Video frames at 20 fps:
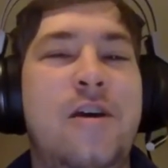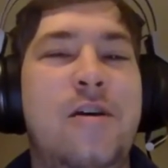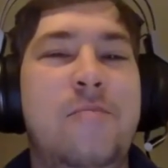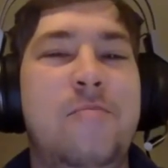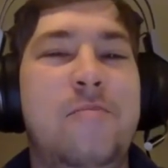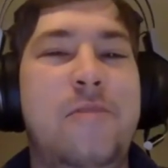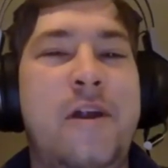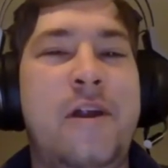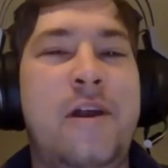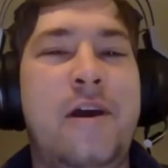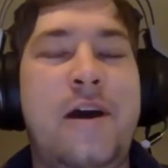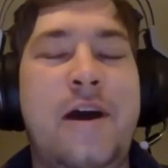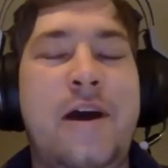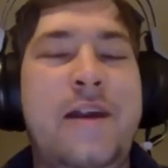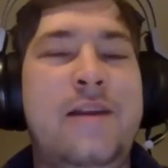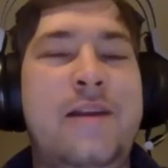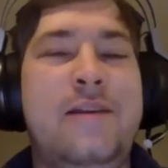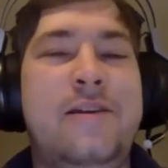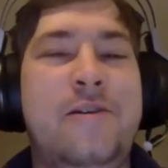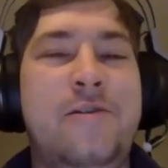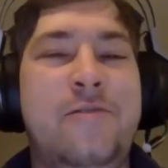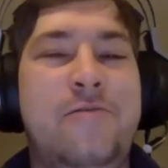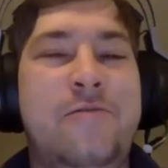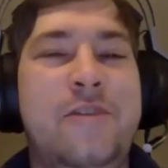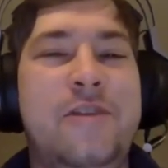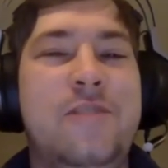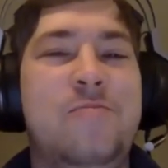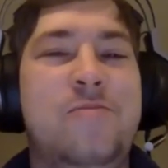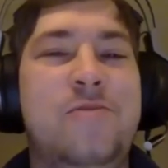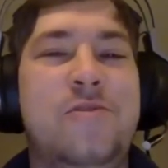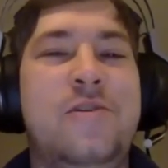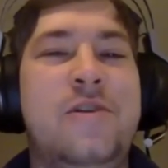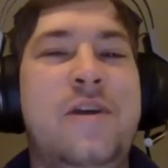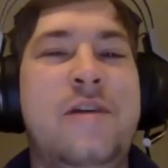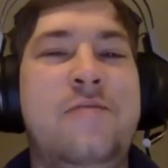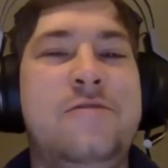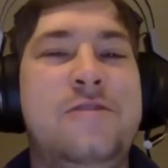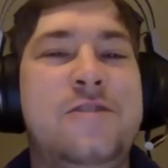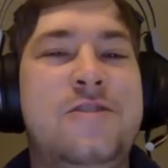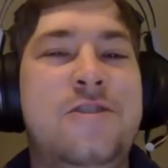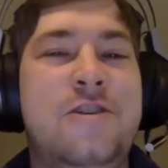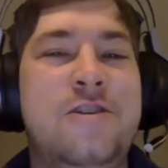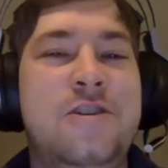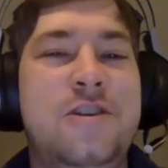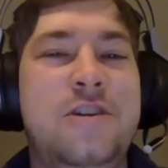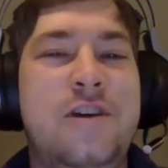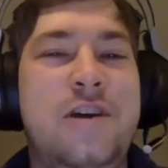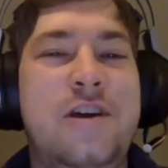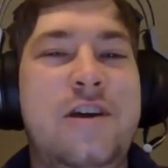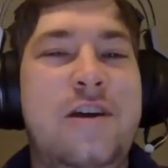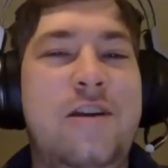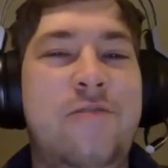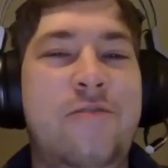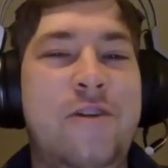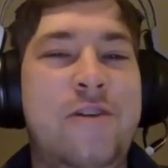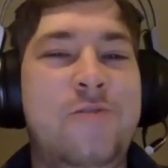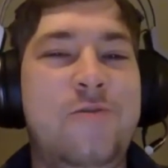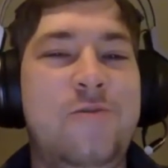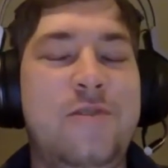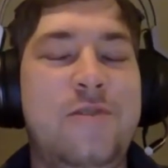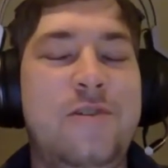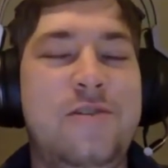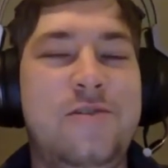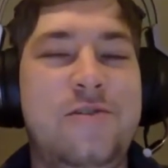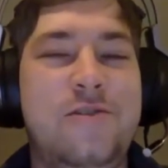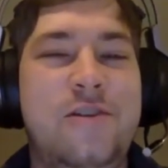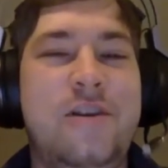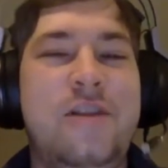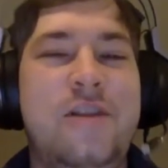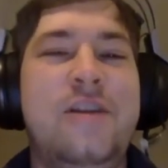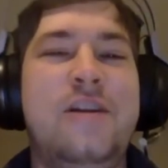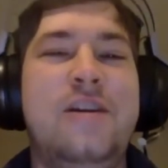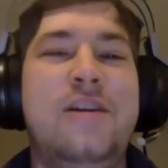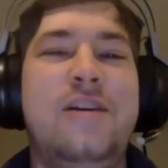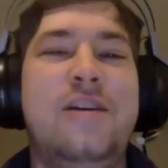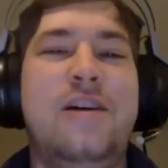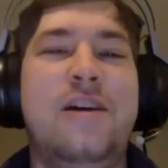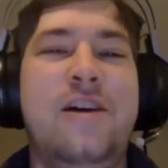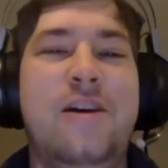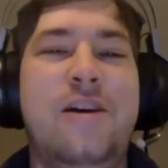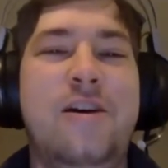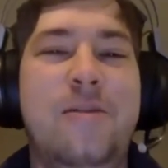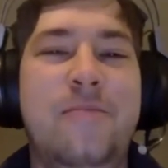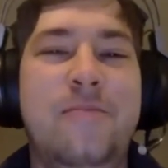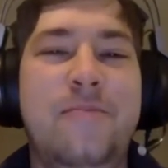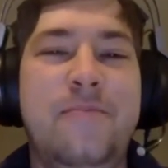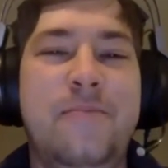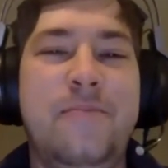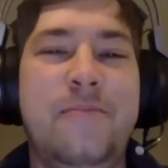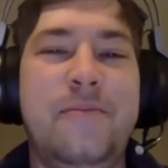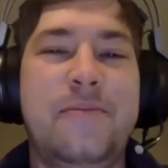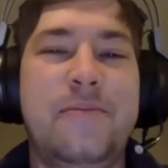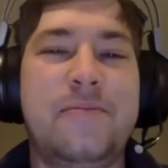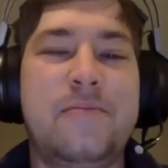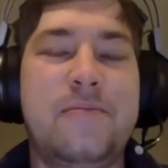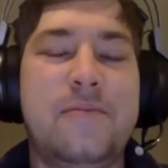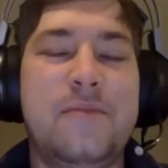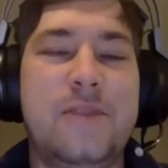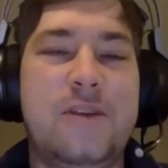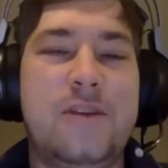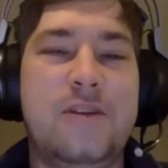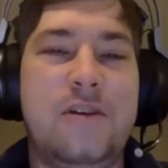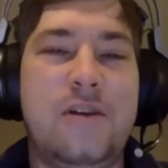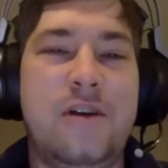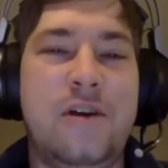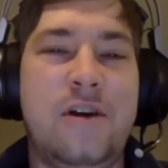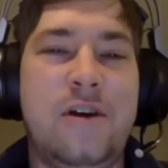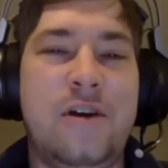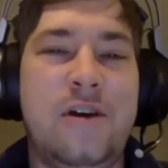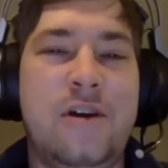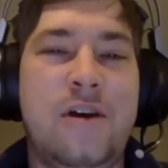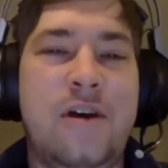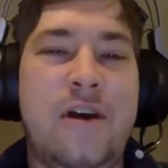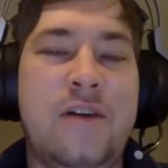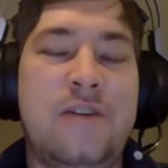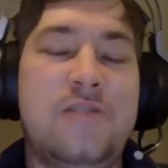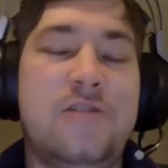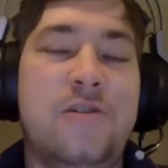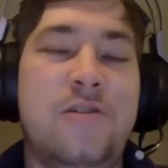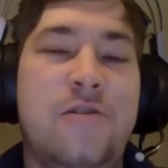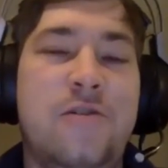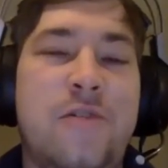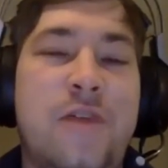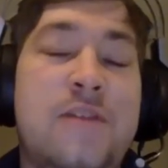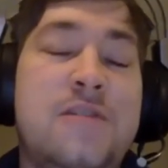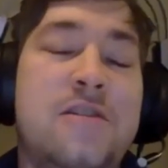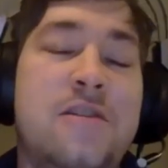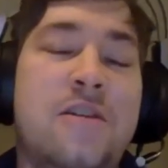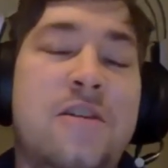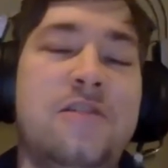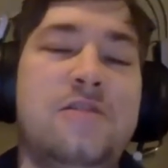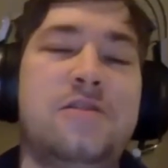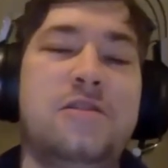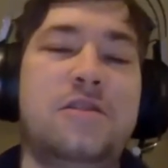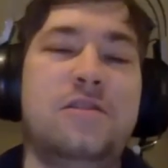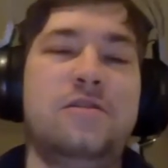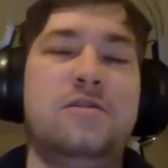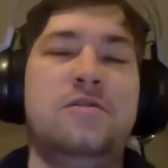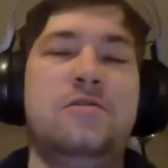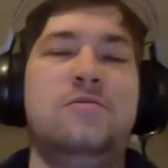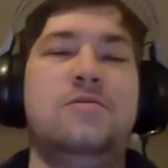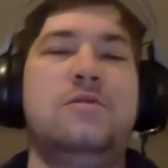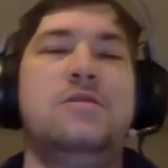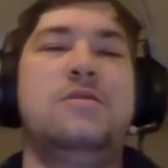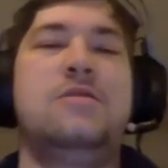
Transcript: But I didn't go read the board. I was charging ahead right through the door. Um, uh, and so that's another skill, too,